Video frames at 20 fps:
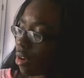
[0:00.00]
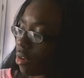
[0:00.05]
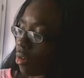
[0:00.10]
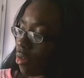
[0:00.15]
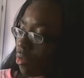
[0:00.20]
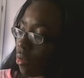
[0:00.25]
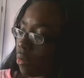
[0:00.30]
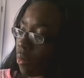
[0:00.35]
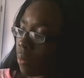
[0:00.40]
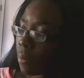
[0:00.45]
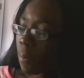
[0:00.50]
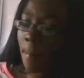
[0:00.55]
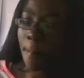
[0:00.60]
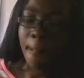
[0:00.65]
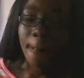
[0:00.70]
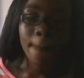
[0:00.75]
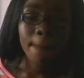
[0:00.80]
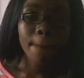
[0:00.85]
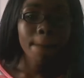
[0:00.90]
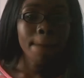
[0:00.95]

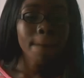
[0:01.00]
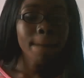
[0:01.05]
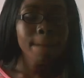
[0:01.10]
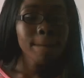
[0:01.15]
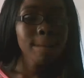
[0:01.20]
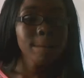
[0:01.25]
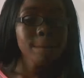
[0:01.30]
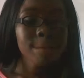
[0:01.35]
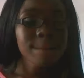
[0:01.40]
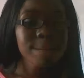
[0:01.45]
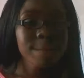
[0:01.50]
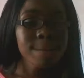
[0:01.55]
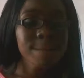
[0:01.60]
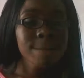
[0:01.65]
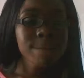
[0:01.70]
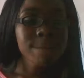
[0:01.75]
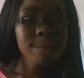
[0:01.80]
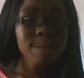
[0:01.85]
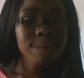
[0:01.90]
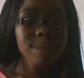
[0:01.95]

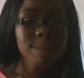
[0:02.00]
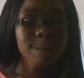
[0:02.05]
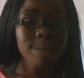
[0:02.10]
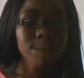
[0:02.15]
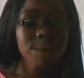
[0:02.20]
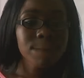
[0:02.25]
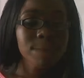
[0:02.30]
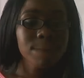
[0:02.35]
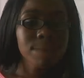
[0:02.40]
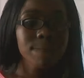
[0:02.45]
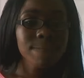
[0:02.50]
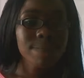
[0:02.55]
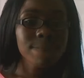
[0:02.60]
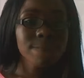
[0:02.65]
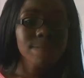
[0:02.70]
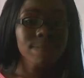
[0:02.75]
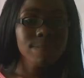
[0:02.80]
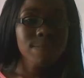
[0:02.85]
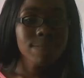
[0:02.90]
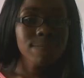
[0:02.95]

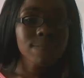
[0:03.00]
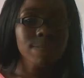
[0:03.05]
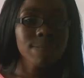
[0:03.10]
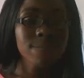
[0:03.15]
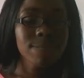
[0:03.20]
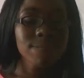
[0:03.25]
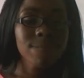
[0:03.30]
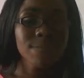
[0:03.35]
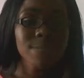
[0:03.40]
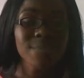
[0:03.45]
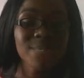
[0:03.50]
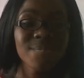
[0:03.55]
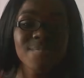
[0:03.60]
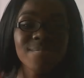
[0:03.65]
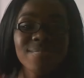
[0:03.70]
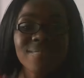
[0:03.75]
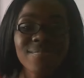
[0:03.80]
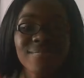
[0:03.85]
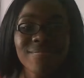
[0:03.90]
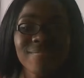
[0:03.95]

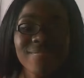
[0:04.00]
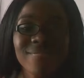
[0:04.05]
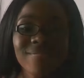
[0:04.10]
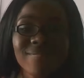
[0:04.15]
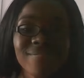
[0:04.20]
(no one is talking)